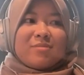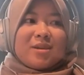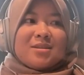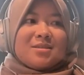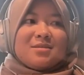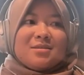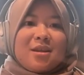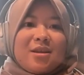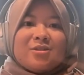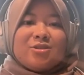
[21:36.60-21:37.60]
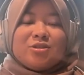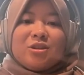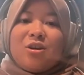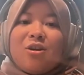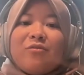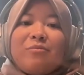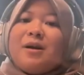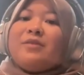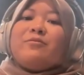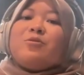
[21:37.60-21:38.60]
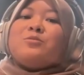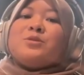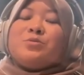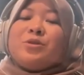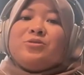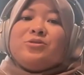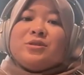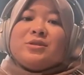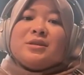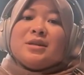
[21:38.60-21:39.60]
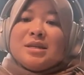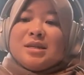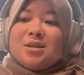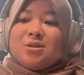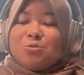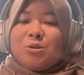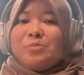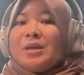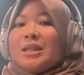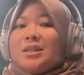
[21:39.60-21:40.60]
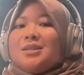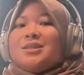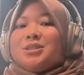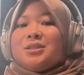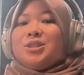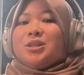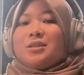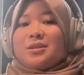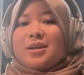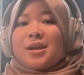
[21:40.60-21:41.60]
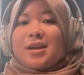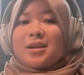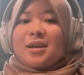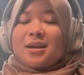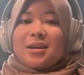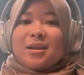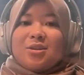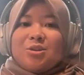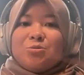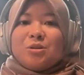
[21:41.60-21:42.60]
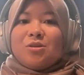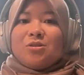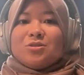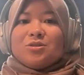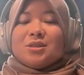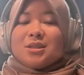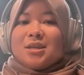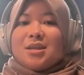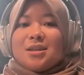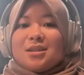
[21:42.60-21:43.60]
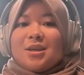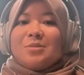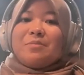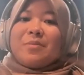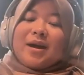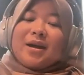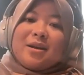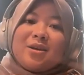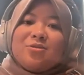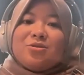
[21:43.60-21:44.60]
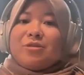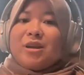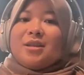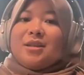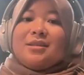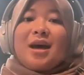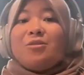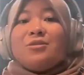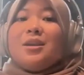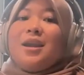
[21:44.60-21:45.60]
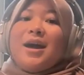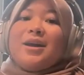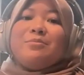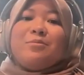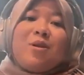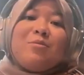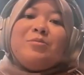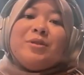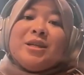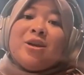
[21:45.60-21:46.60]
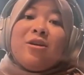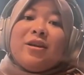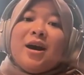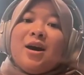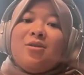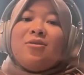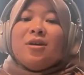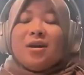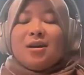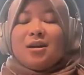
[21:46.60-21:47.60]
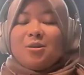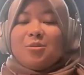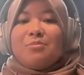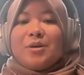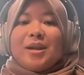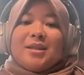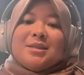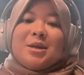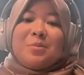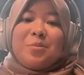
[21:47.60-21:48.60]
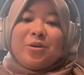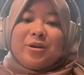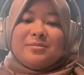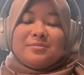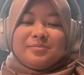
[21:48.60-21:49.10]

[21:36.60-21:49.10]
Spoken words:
it's there's just a lot of platforms where you will meet each other again, and then you will also see the impact that you created down the line, probably not now, but at some point.